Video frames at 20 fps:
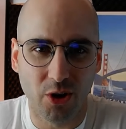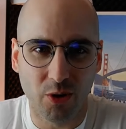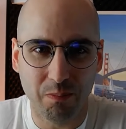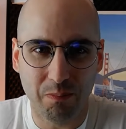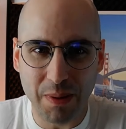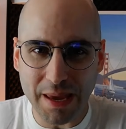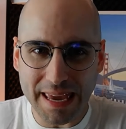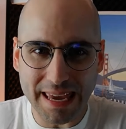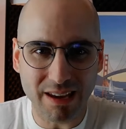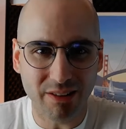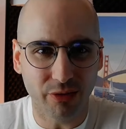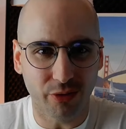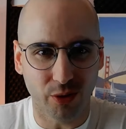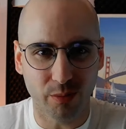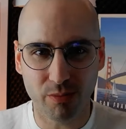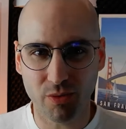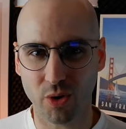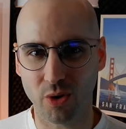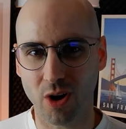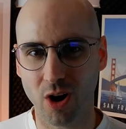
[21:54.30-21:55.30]
being
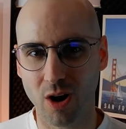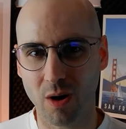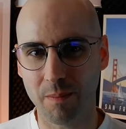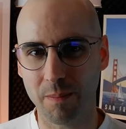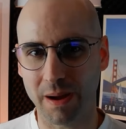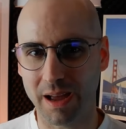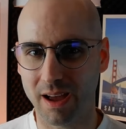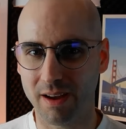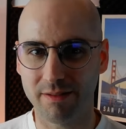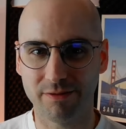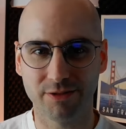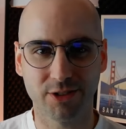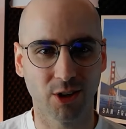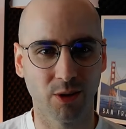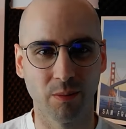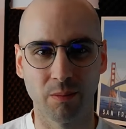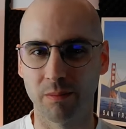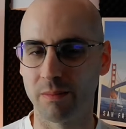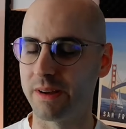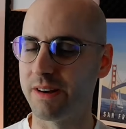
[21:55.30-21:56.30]
from Europe, I have
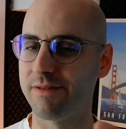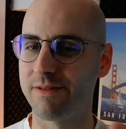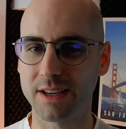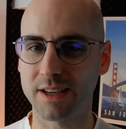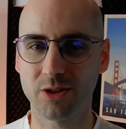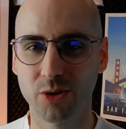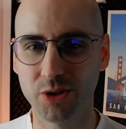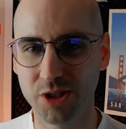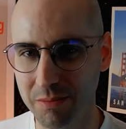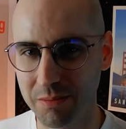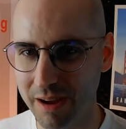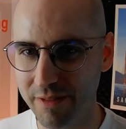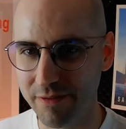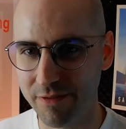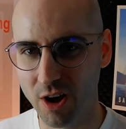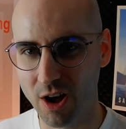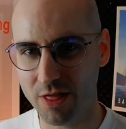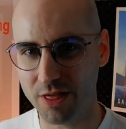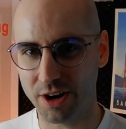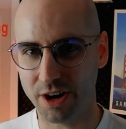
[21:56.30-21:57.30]
some investors in my
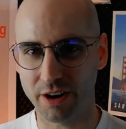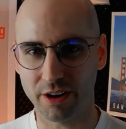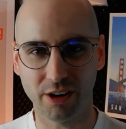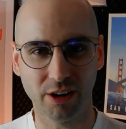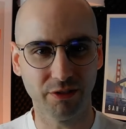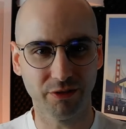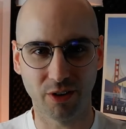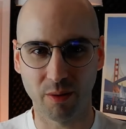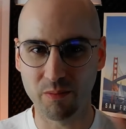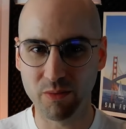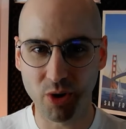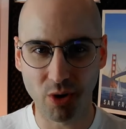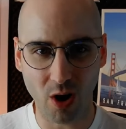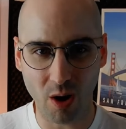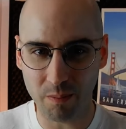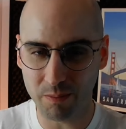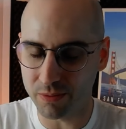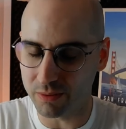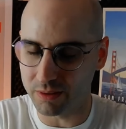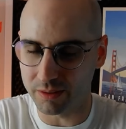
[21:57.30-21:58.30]
fund that are from
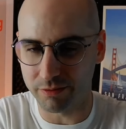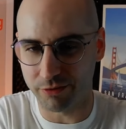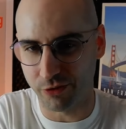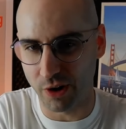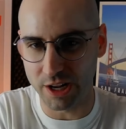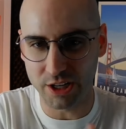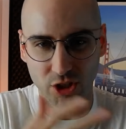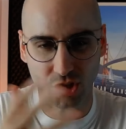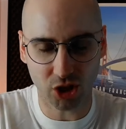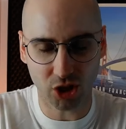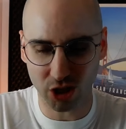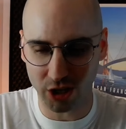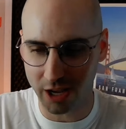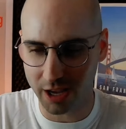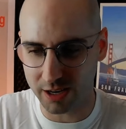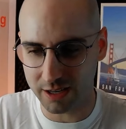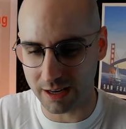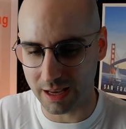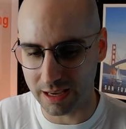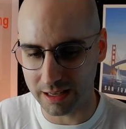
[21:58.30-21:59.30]
Europe, French,
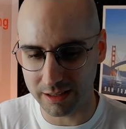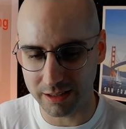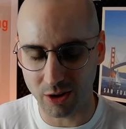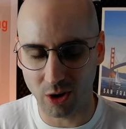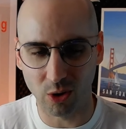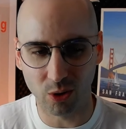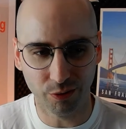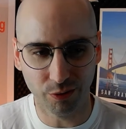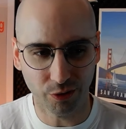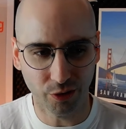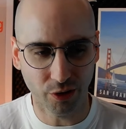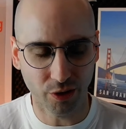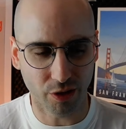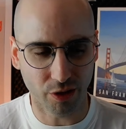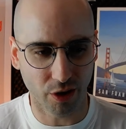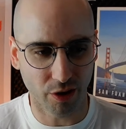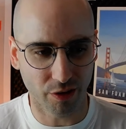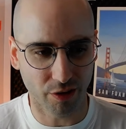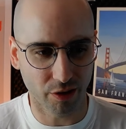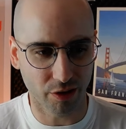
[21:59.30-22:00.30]
and all over
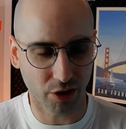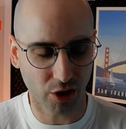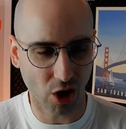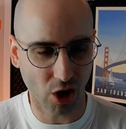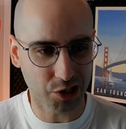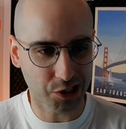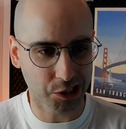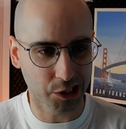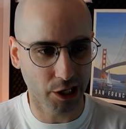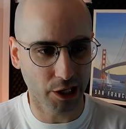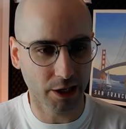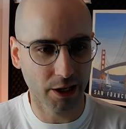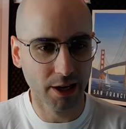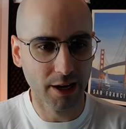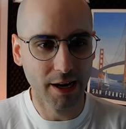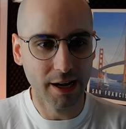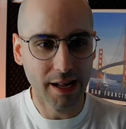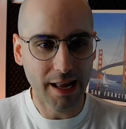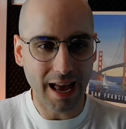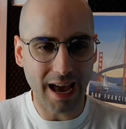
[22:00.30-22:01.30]
the continent.
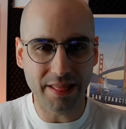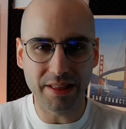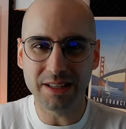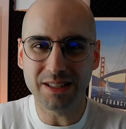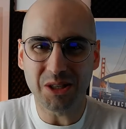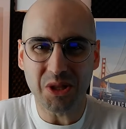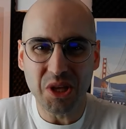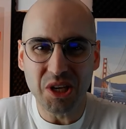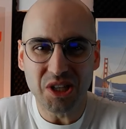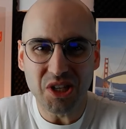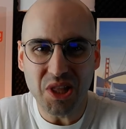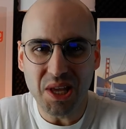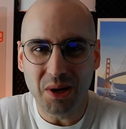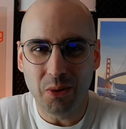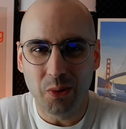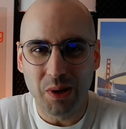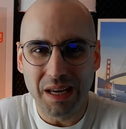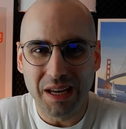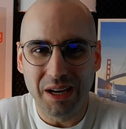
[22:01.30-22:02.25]
And it's this thing we